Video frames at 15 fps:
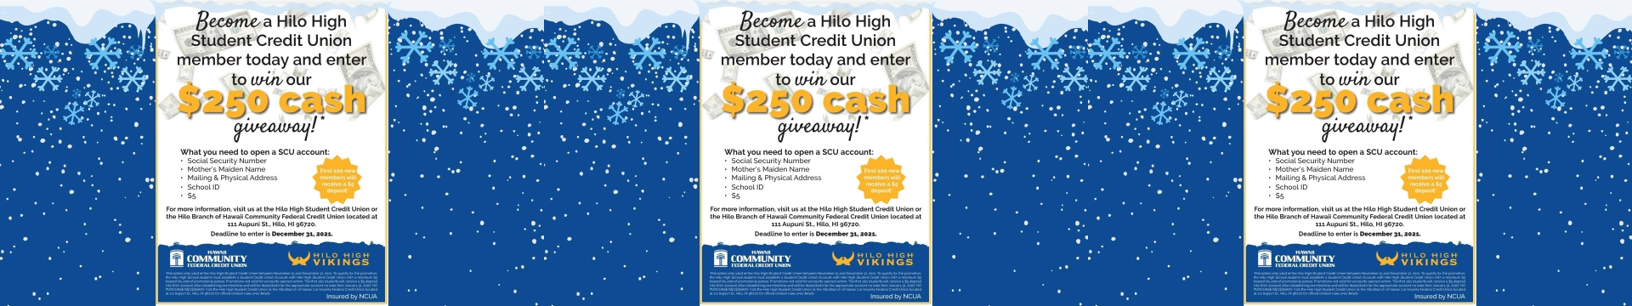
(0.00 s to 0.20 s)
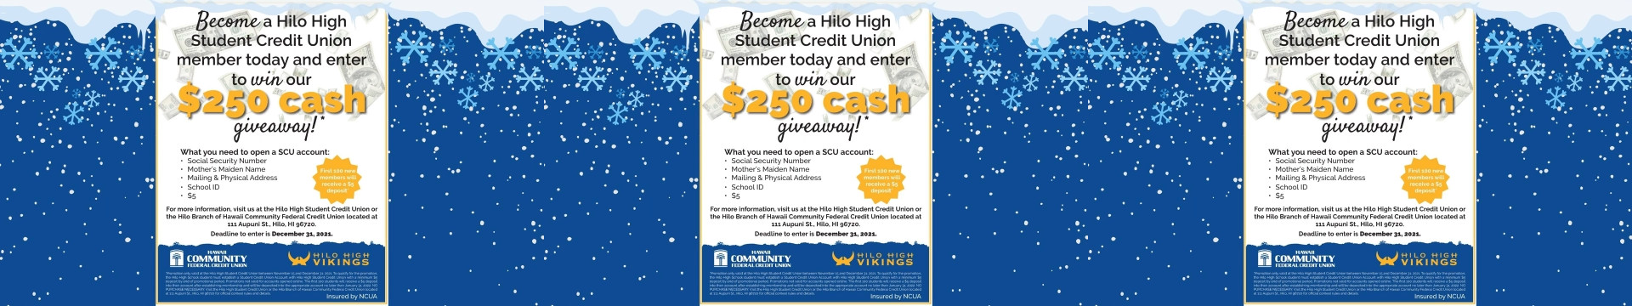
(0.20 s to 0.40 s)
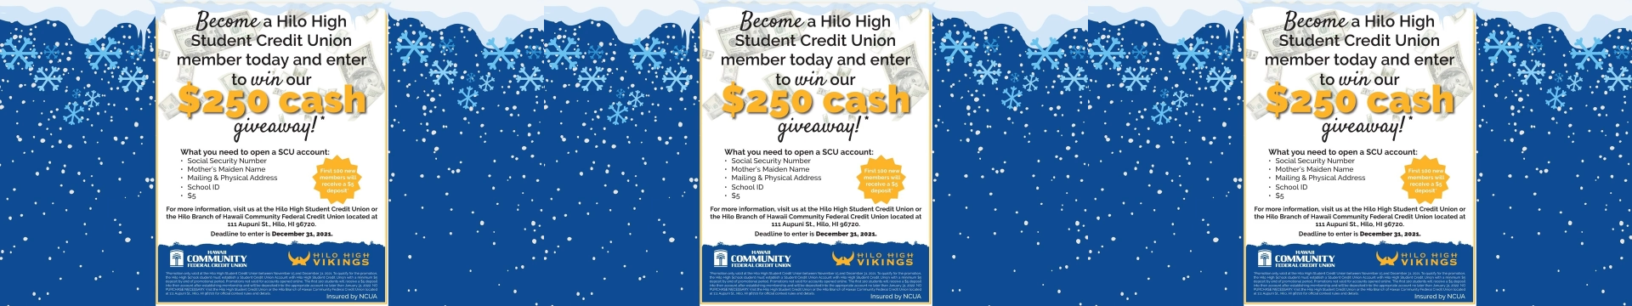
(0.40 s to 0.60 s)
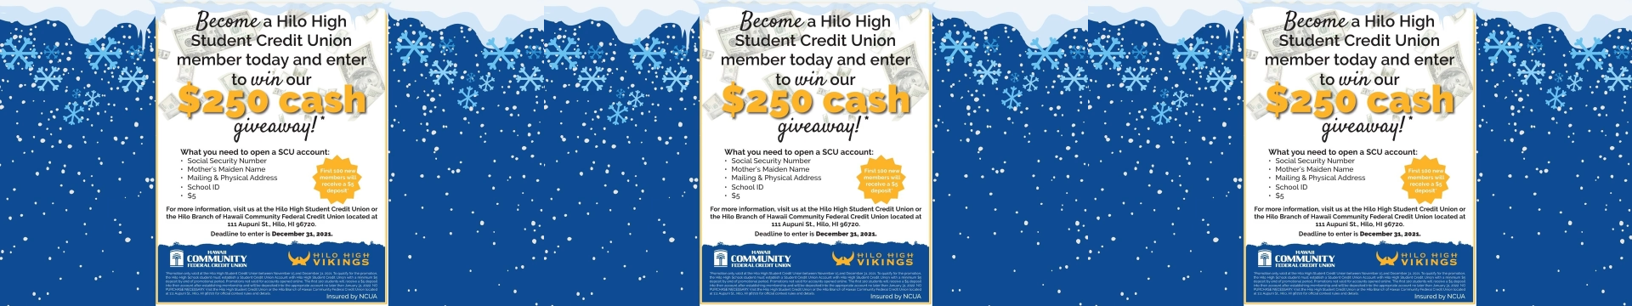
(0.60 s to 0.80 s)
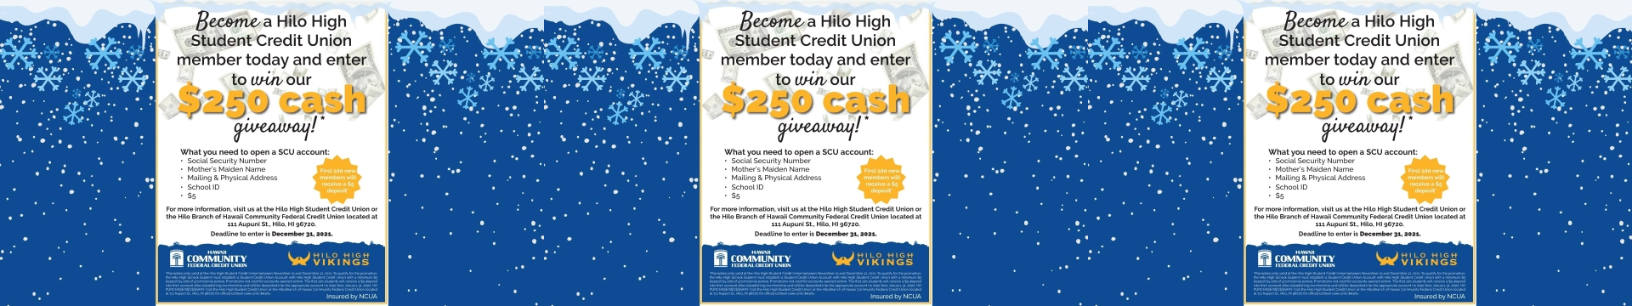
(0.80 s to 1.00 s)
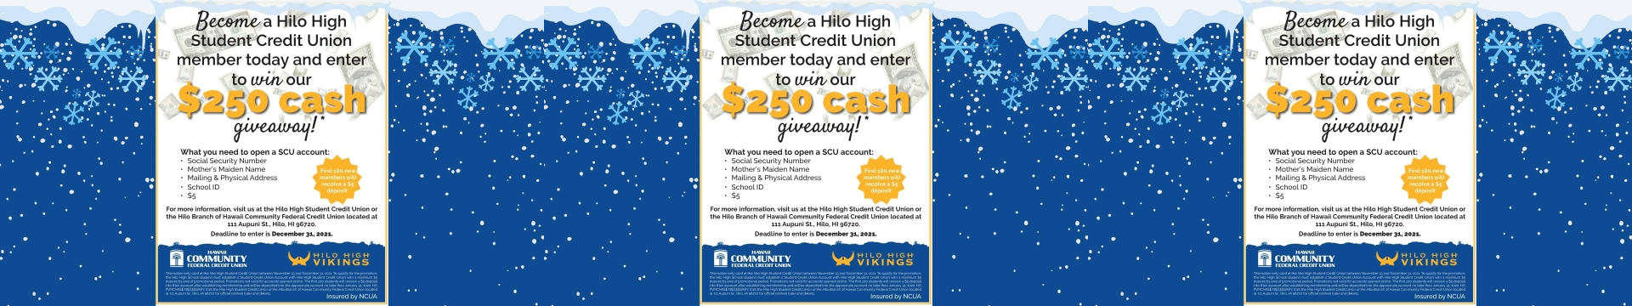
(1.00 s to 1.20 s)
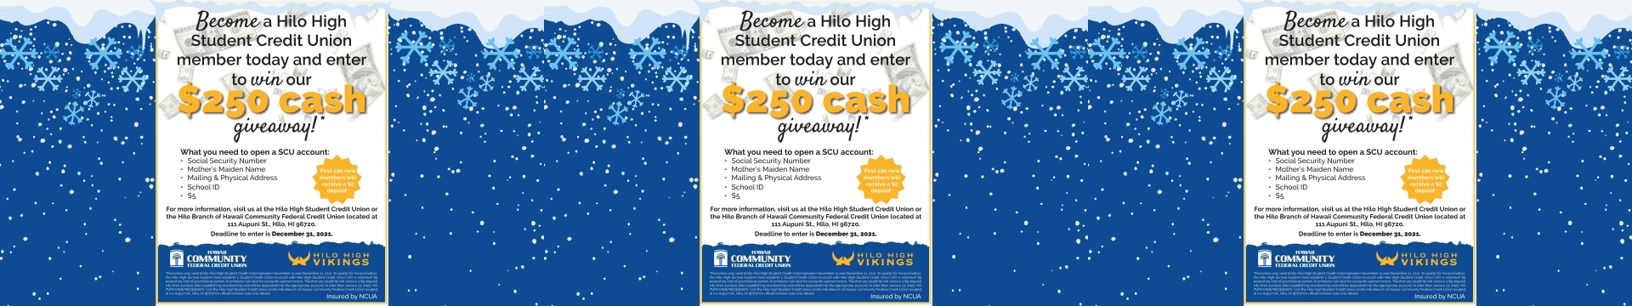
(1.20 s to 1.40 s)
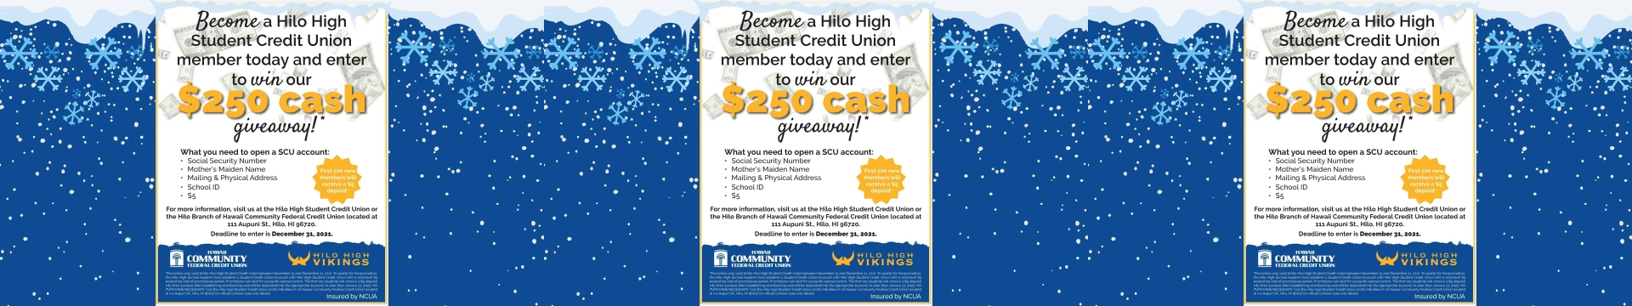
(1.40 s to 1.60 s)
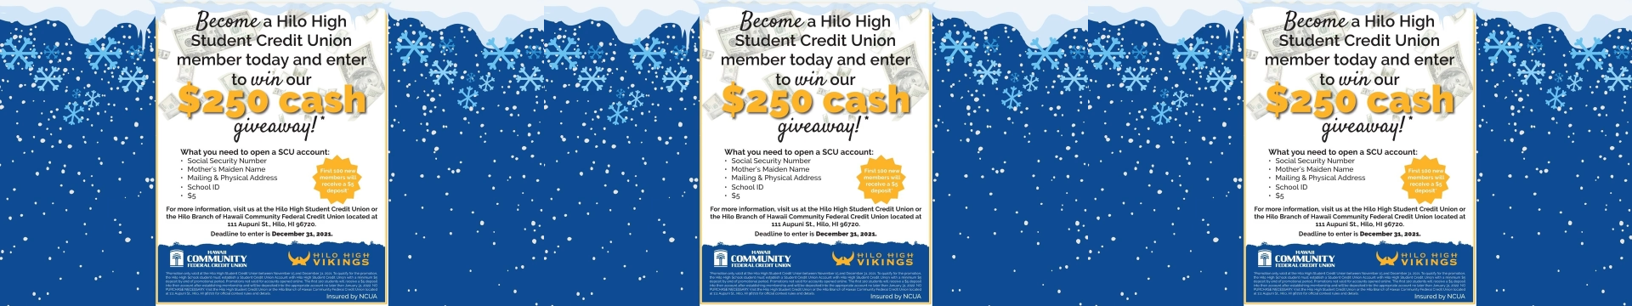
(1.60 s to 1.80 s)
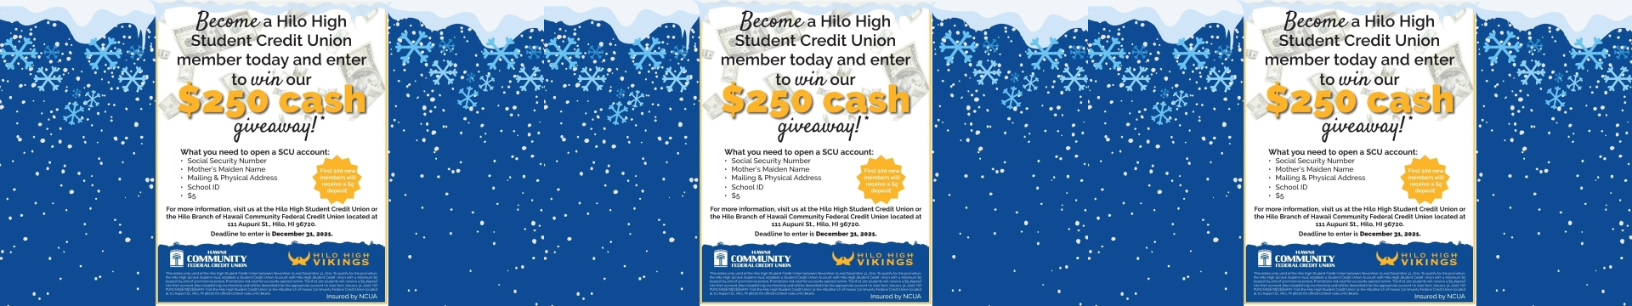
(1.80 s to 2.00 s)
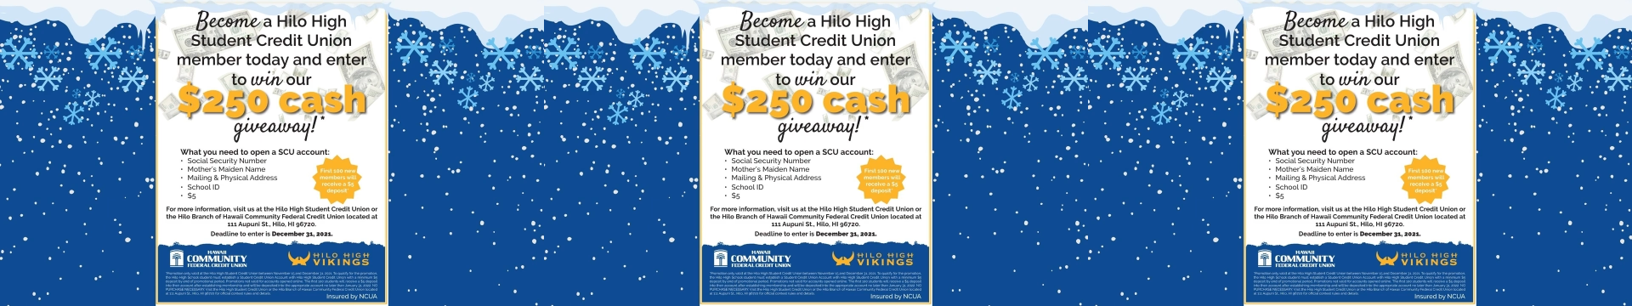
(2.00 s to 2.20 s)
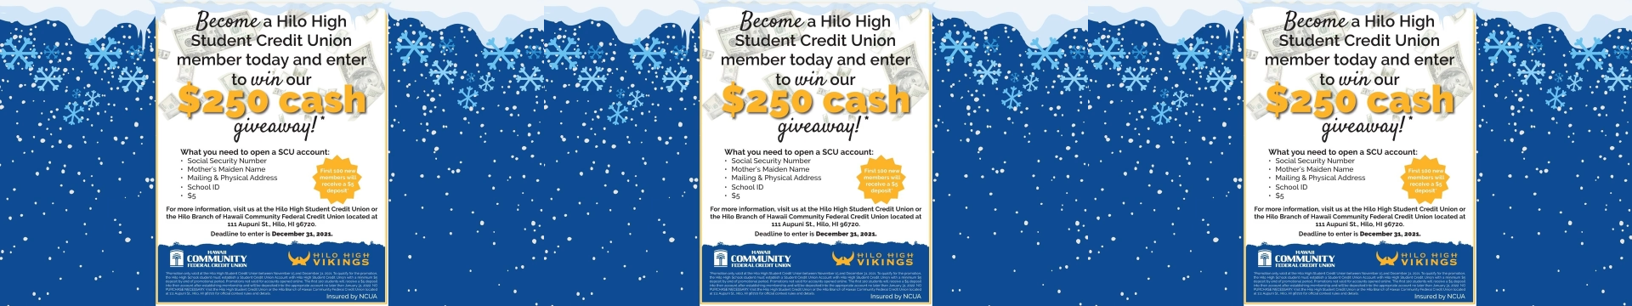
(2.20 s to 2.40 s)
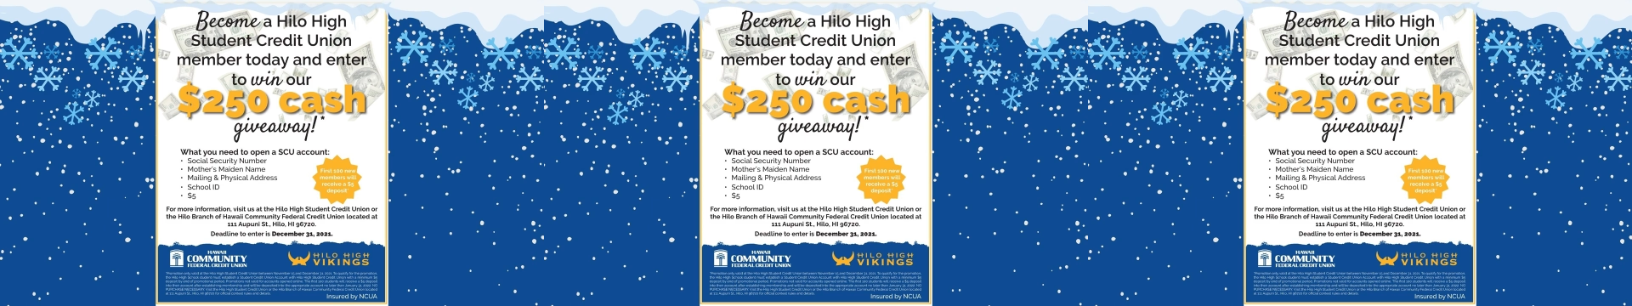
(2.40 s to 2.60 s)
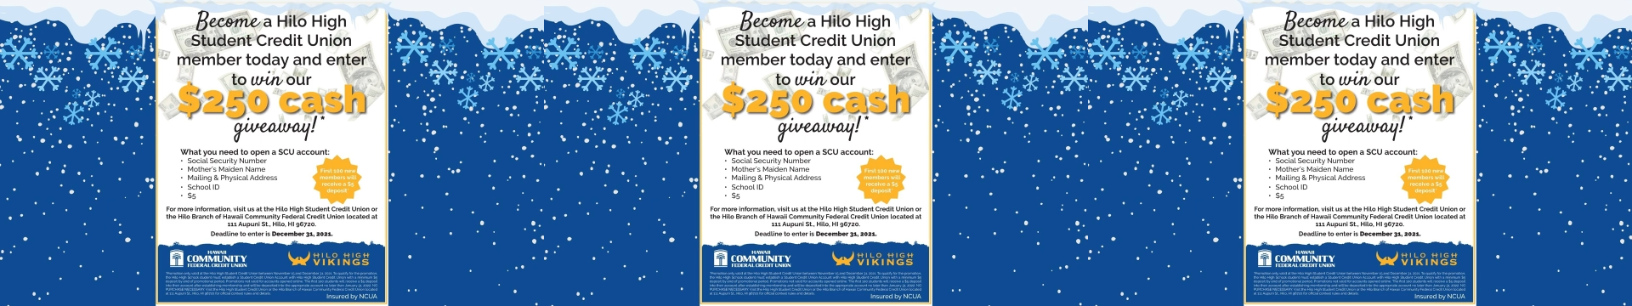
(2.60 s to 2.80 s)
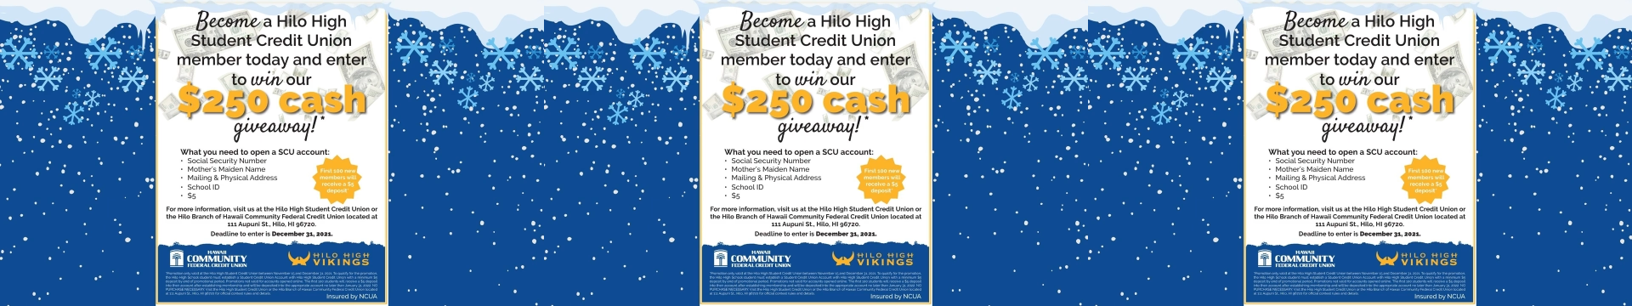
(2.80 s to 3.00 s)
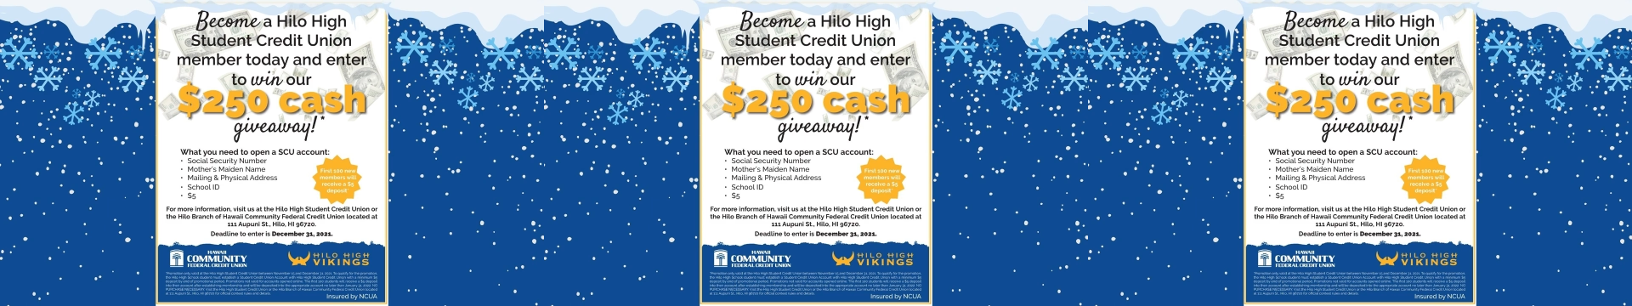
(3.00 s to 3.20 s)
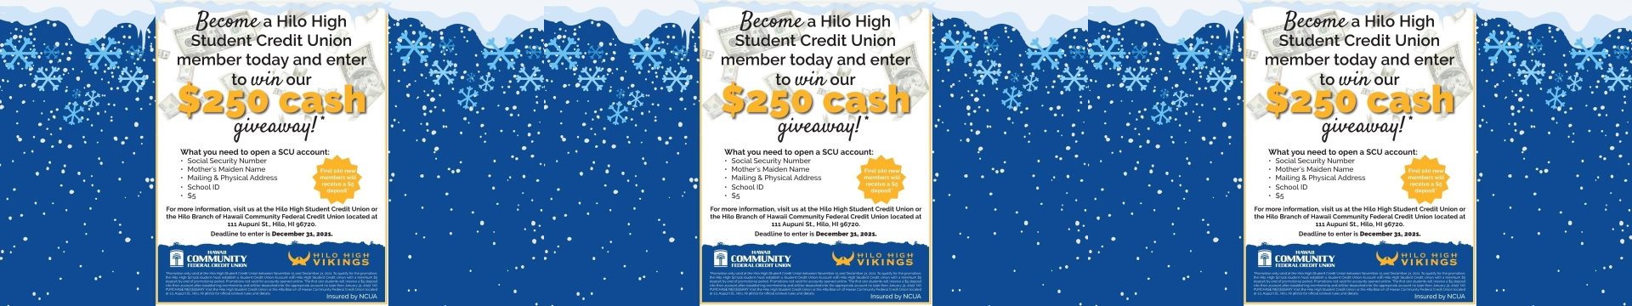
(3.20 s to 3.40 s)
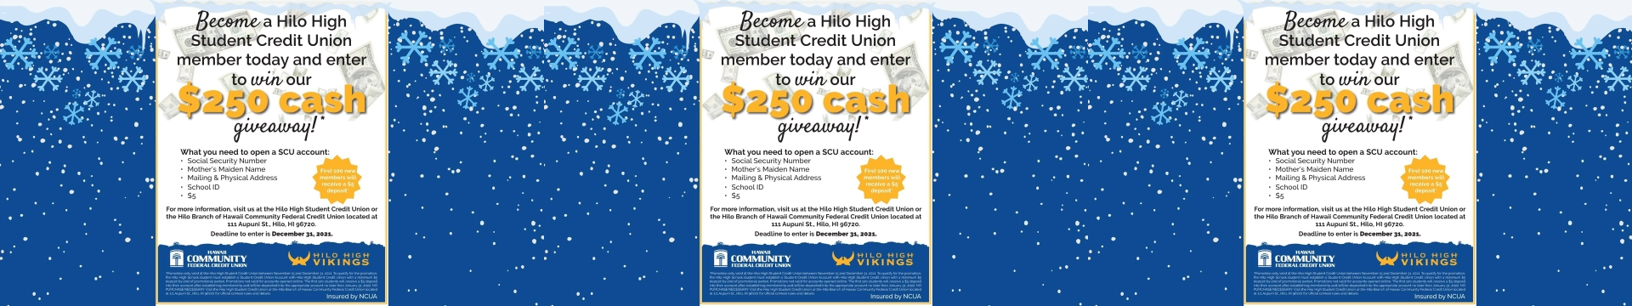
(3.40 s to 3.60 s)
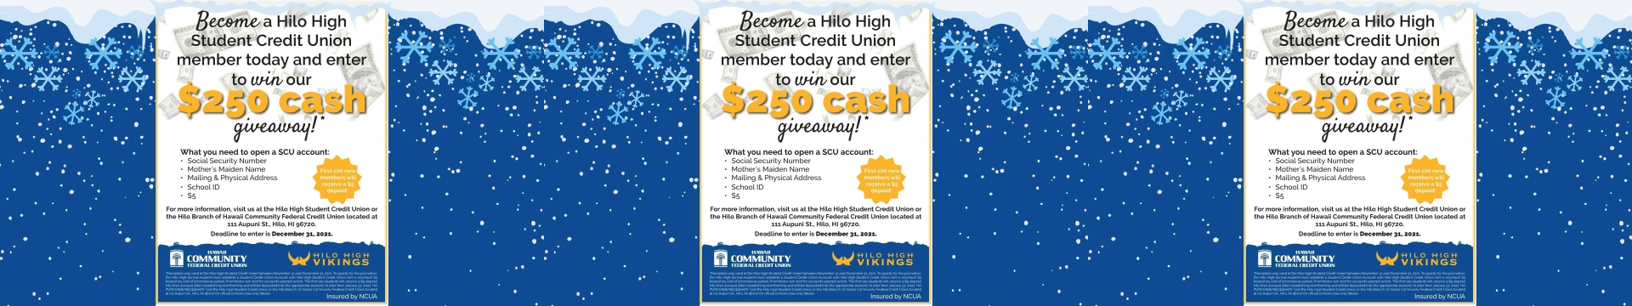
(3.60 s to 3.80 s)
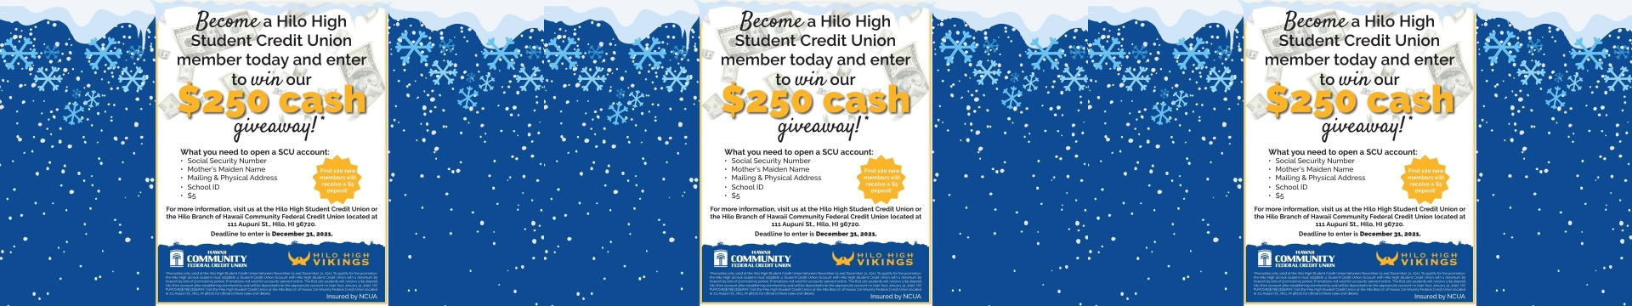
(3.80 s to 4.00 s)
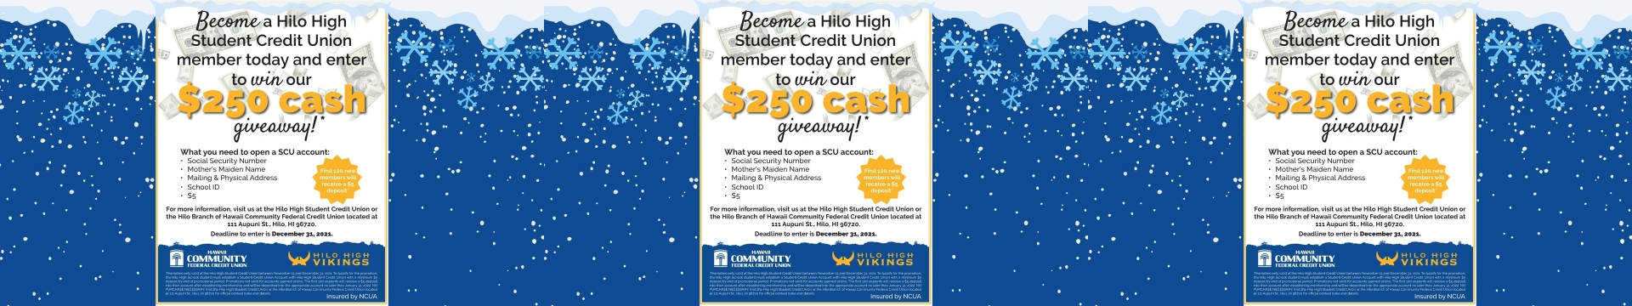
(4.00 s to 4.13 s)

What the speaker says: (no speaker visible)